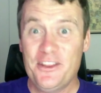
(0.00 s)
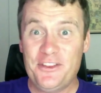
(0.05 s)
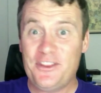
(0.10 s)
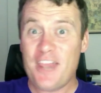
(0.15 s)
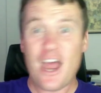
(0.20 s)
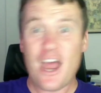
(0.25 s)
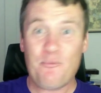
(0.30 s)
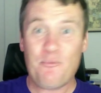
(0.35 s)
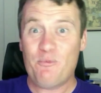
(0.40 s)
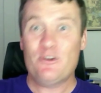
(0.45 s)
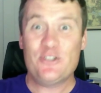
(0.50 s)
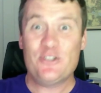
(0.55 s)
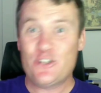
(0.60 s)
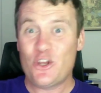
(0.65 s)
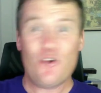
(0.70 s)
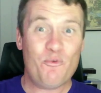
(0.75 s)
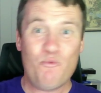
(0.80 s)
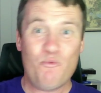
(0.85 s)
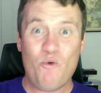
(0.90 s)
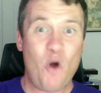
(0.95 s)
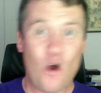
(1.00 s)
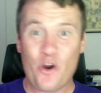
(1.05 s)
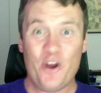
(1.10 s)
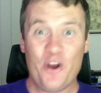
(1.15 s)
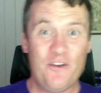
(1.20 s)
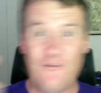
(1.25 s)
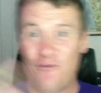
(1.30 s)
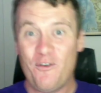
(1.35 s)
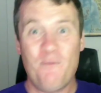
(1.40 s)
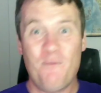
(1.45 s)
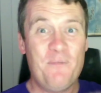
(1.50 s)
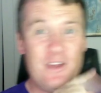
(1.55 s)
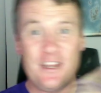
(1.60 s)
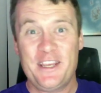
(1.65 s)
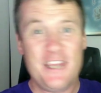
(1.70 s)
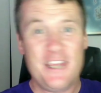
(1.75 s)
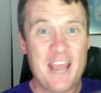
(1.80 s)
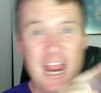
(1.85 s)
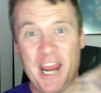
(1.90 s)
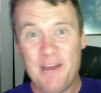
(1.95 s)
that was the rocket from the
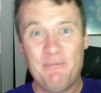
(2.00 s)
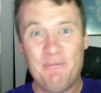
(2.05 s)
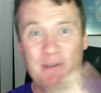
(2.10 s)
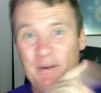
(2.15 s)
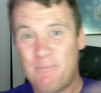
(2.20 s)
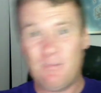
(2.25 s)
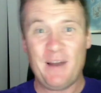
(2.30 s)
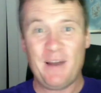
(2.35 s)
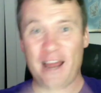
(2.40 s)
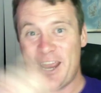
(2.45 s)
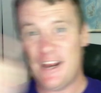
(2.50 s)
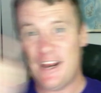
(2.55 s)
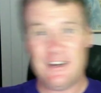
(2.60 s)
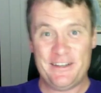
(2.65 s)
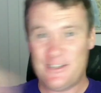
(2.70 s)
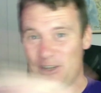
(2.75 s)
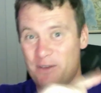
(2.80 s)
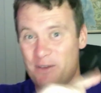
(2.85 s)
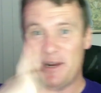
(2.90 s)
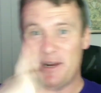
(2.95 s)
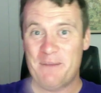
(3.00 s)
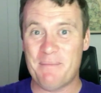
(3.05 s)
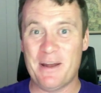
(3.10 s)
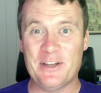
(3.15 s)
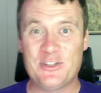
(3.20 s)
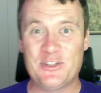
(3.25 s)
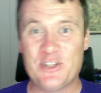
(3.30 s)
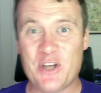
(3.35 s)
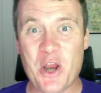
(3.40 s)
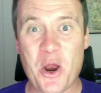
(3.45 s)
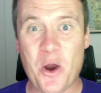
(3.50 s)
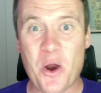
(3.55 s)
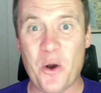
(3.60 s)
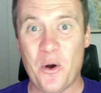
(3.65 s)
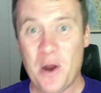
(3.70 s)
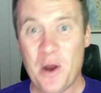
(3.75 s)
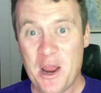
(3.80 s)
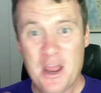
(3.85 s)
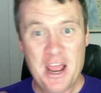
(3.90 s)
game we played so many months ago.